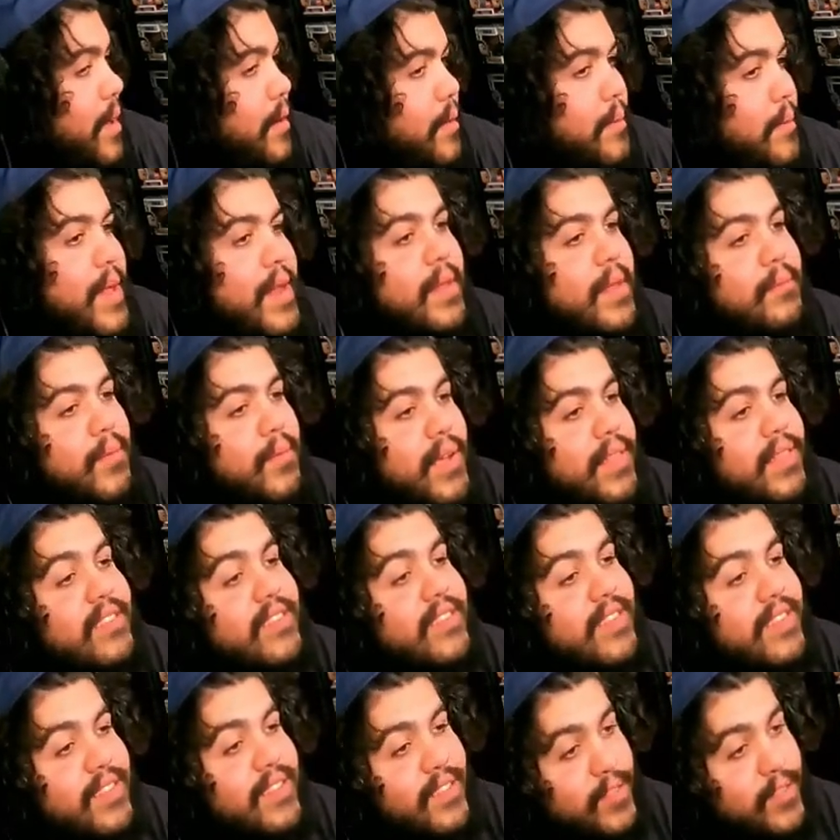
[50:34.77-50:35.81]
mean to bring this
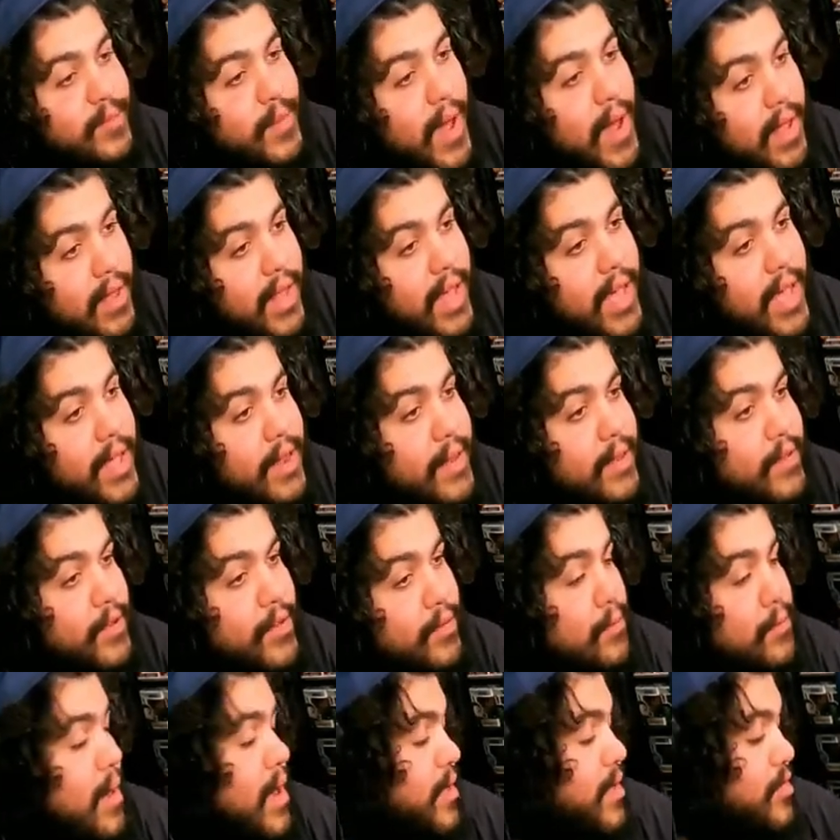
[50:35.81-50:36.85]
into the spotlight too
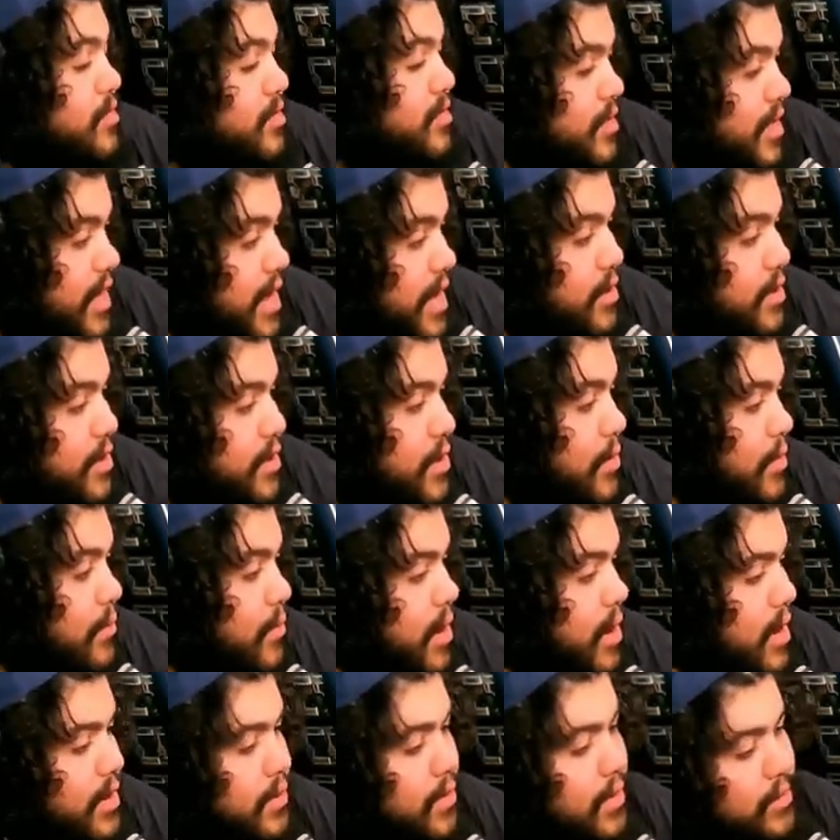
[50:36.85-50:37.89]
much, and I know you don't
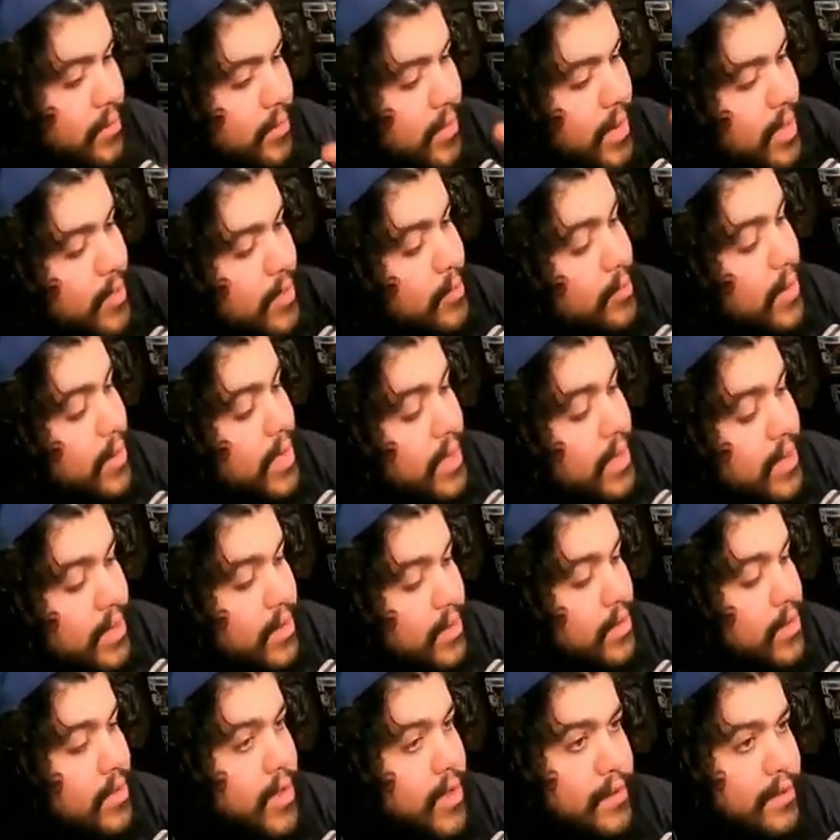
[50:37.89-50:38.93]
want to as much, but
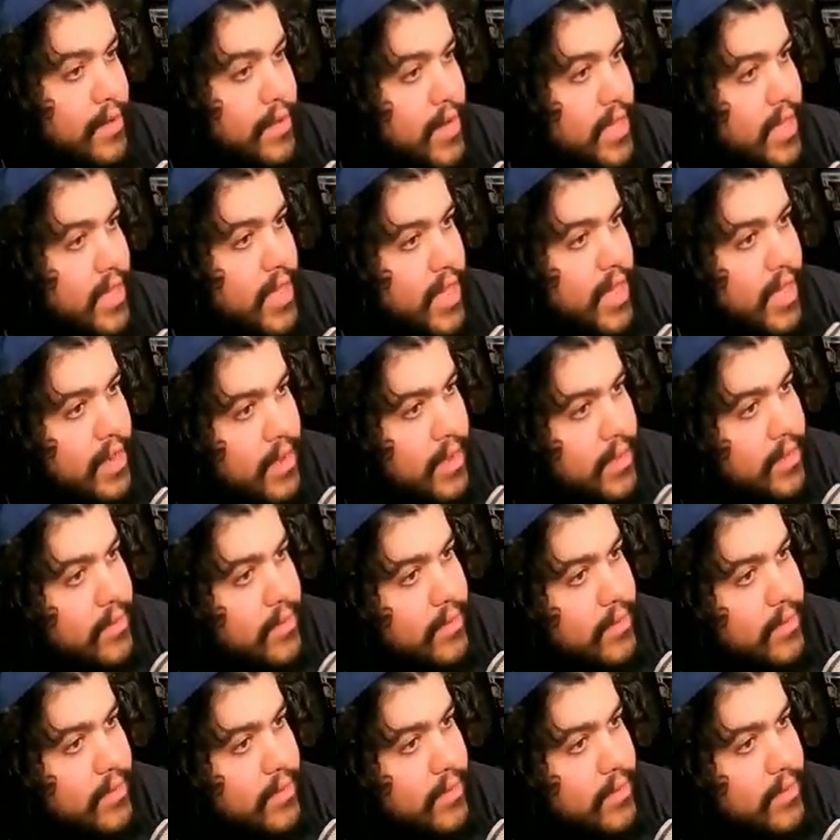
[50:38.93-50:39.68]
you had a fucking kid, dude.